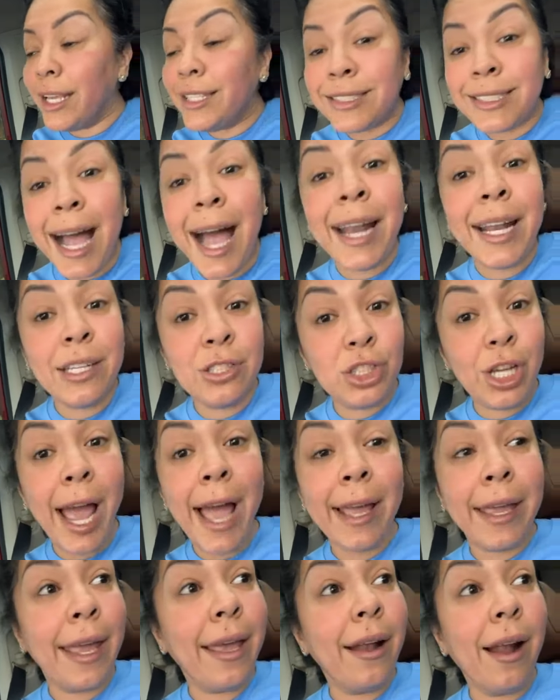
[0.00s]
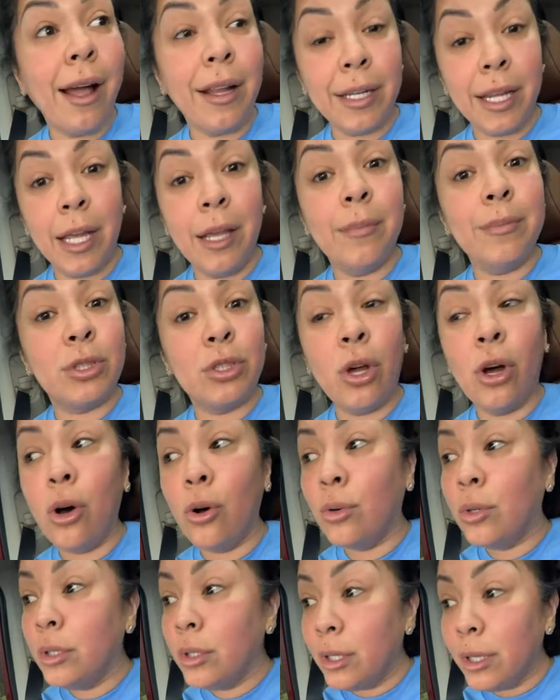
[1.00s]
He's got a jacket on him,
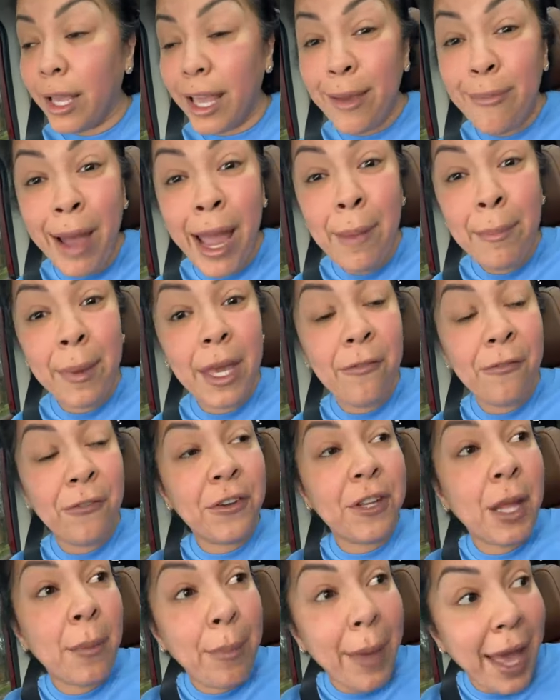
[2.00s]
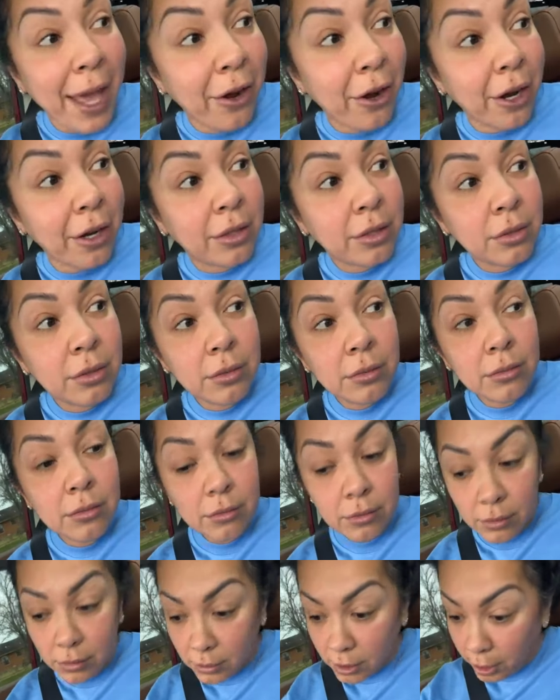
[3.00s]
so it might be for the better
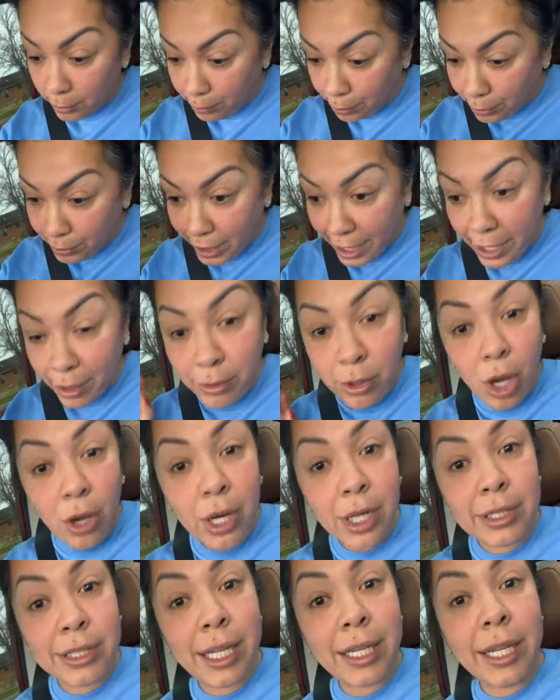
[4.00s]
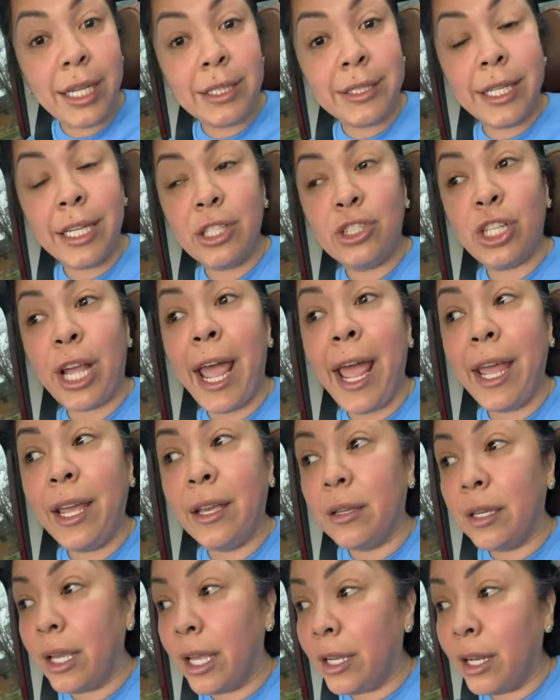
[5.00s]
to let him go to
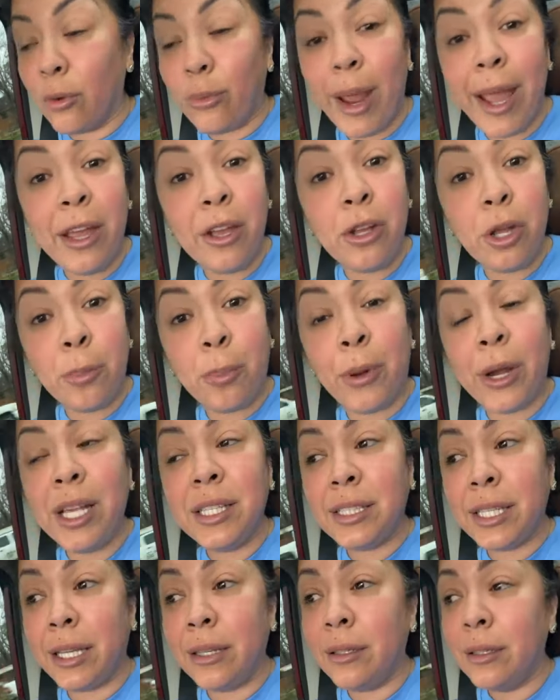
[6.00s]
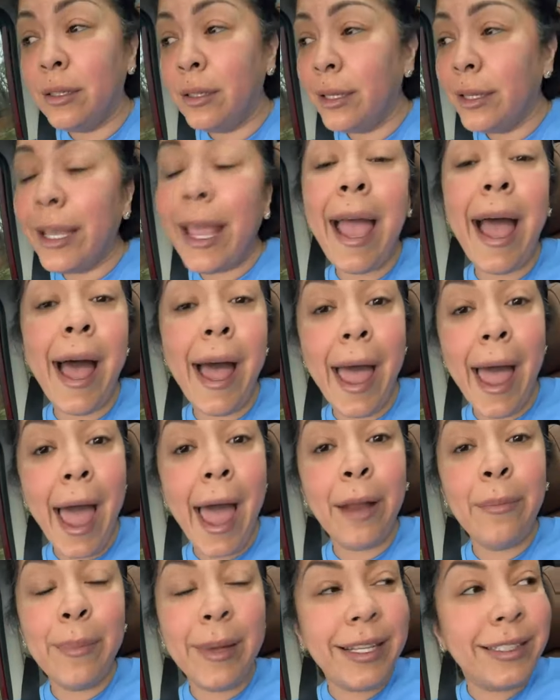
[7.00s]
TDCJ in a regular prison. Yeah,
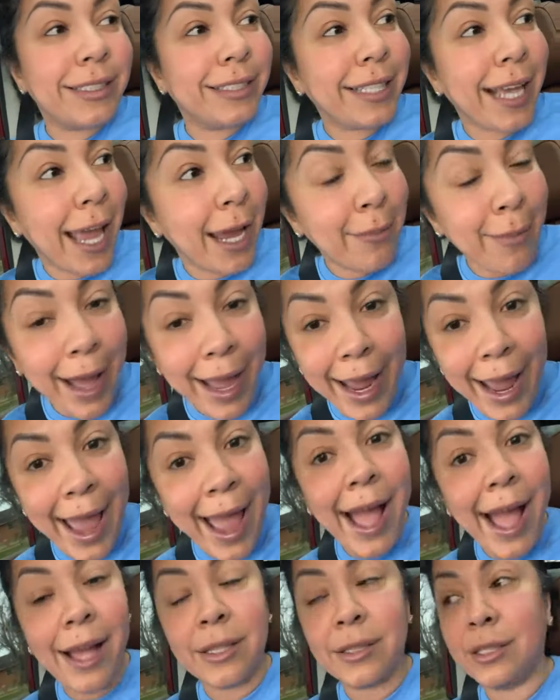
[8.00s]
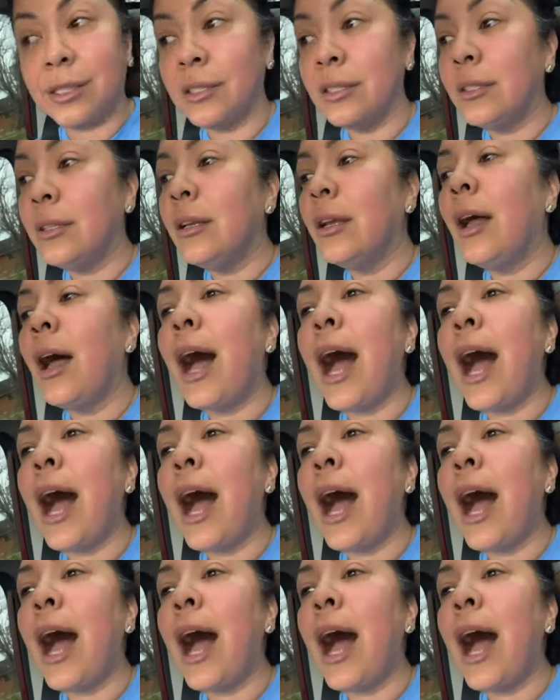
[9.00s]
admin seg my ass.